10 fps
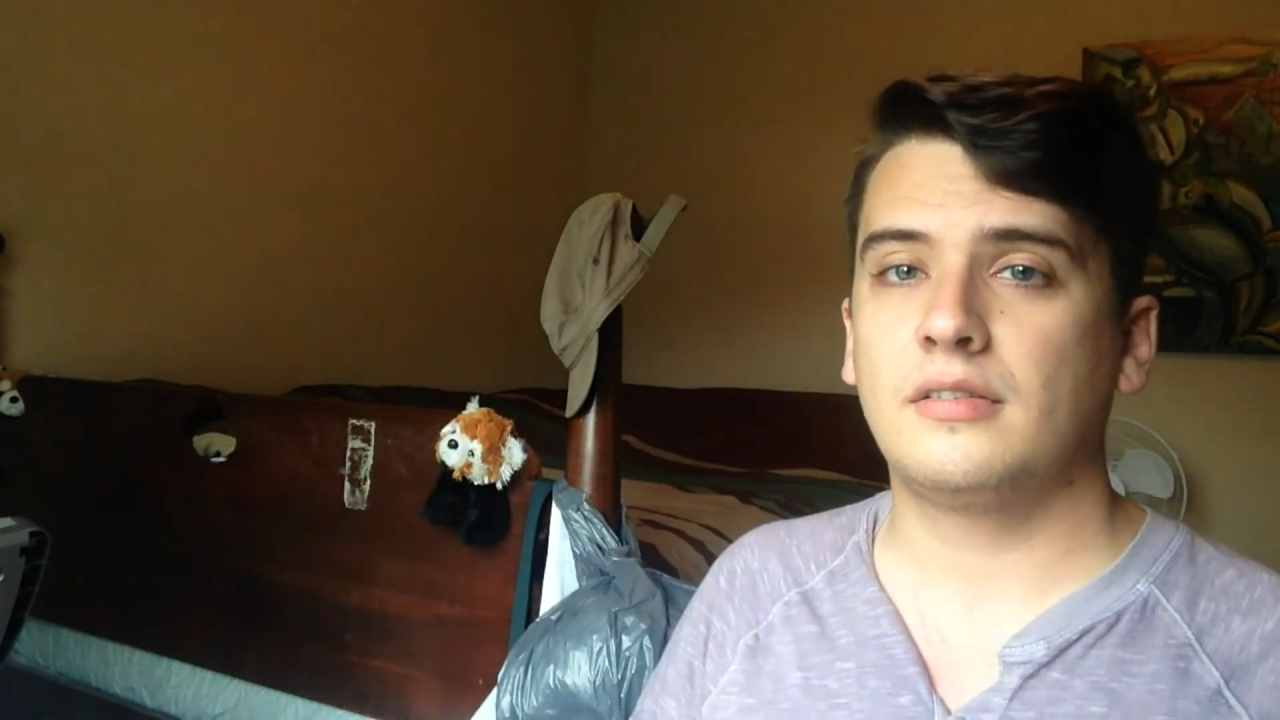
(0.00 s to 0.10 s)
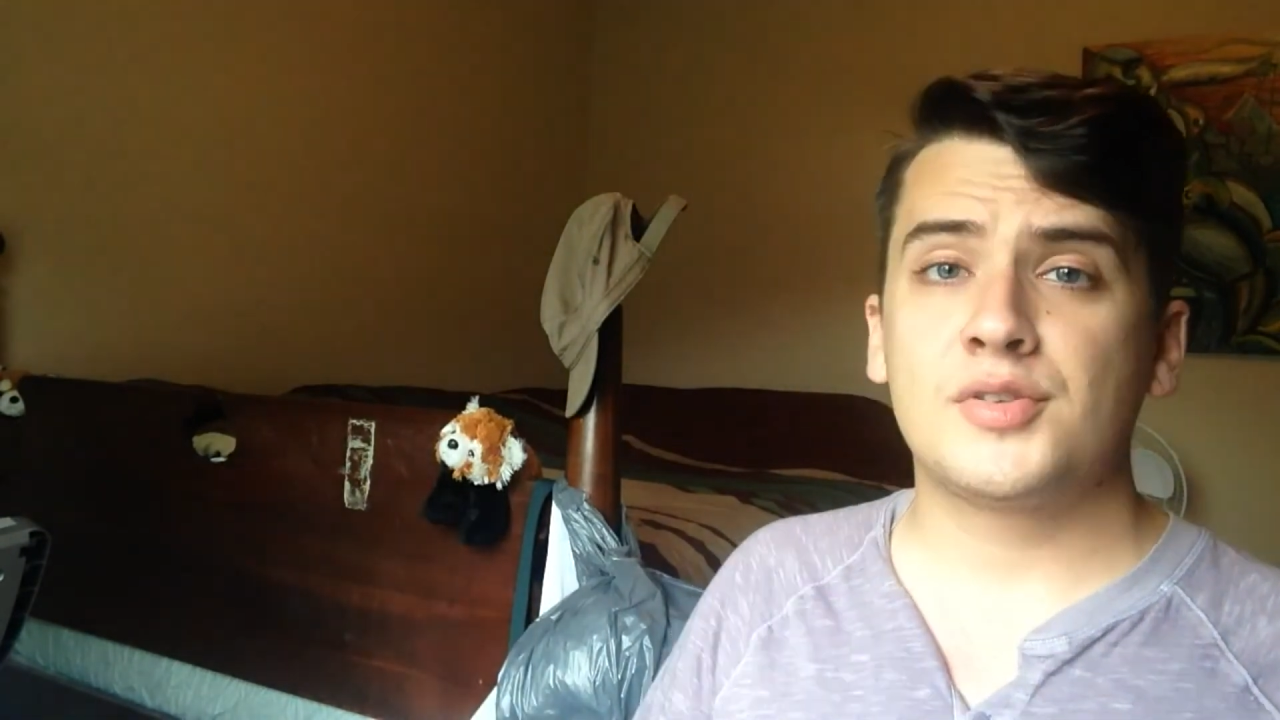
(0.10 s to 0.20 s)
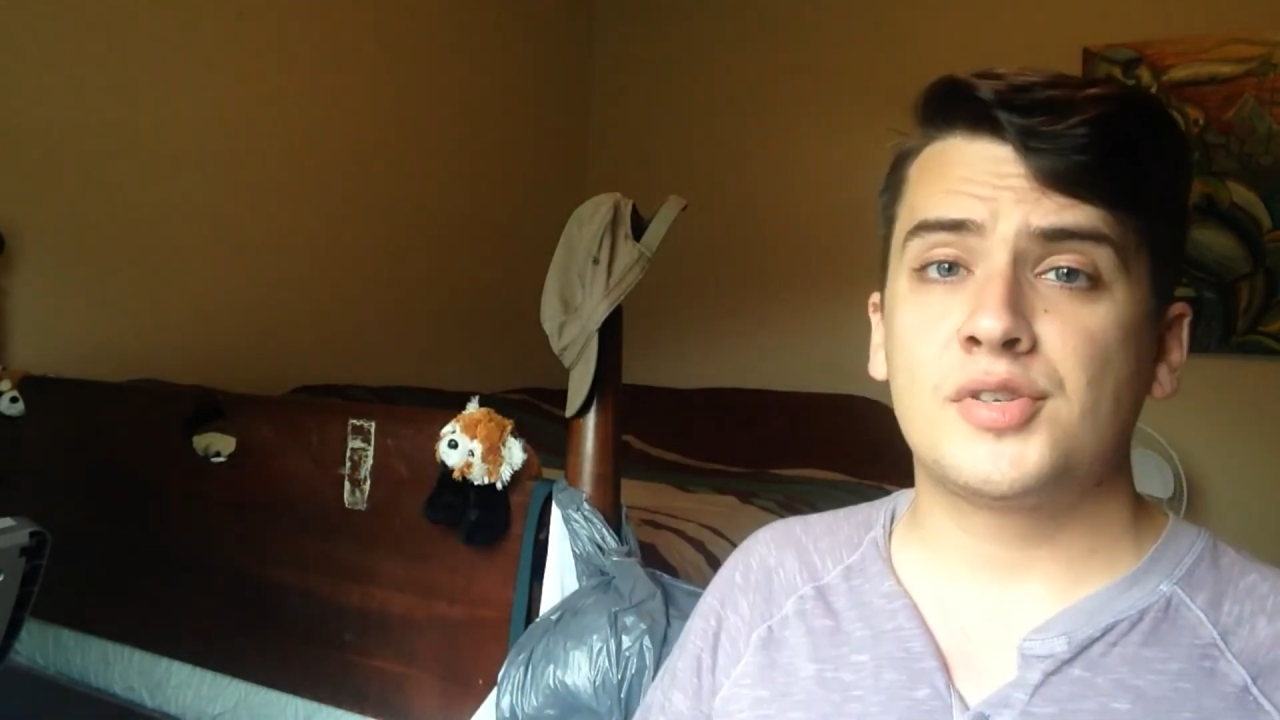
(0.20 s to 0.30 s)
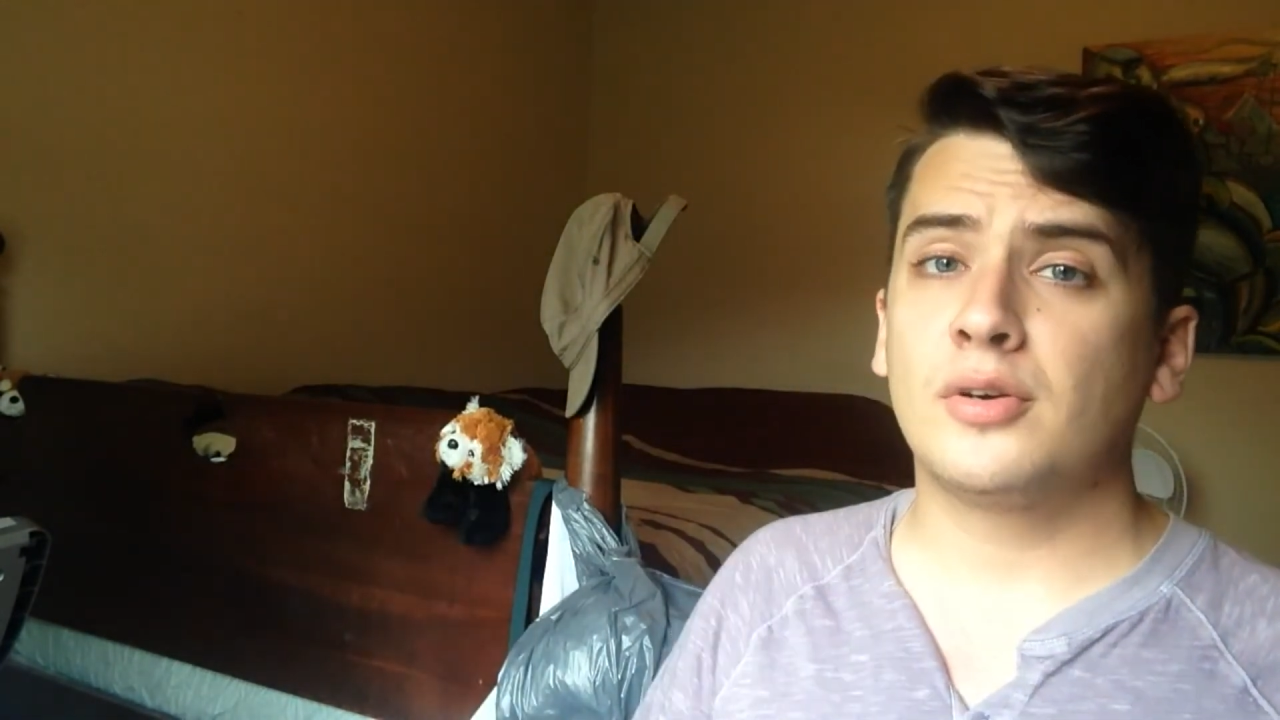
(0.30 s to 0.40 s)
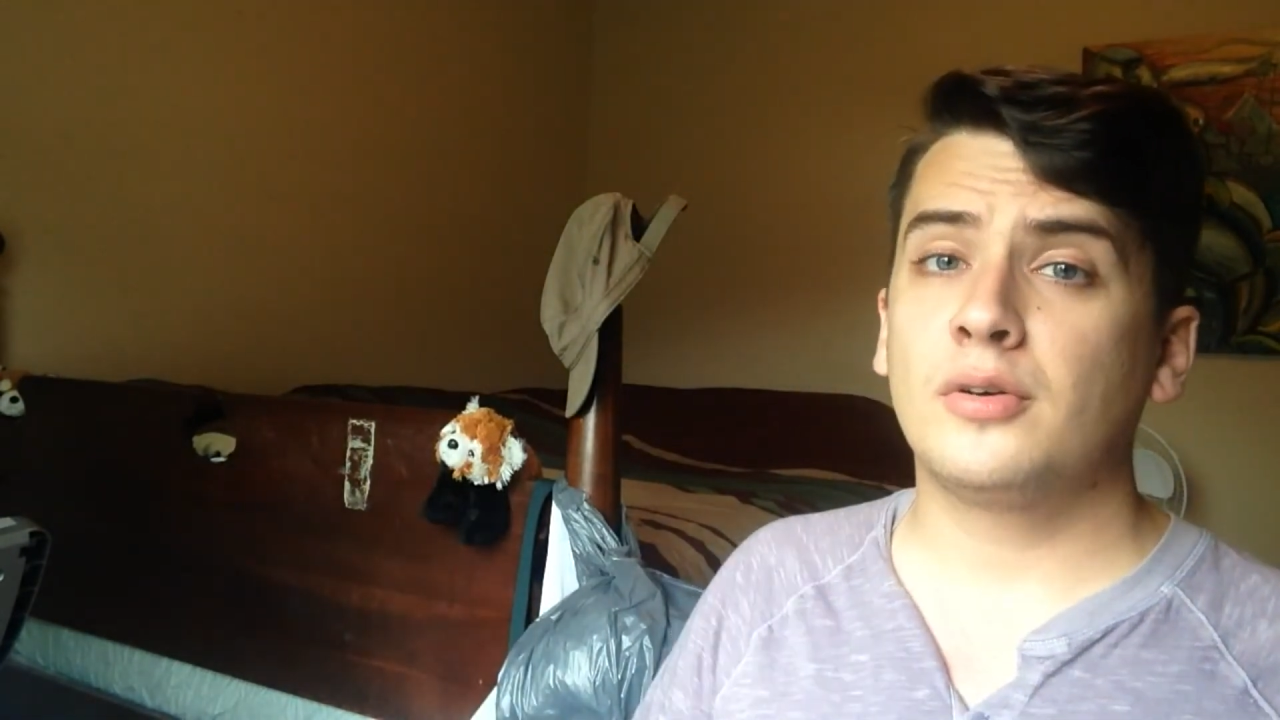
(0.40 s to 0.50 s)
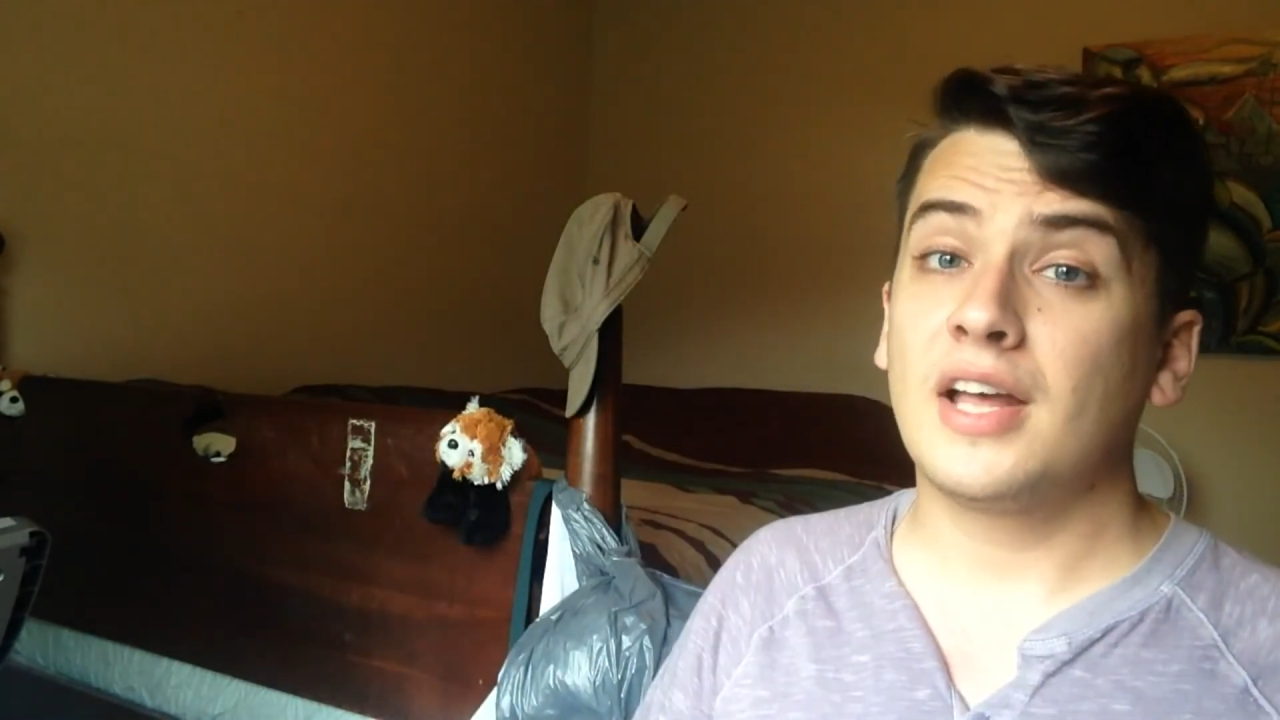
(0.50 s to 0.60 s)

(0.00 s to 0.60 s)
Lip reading: And so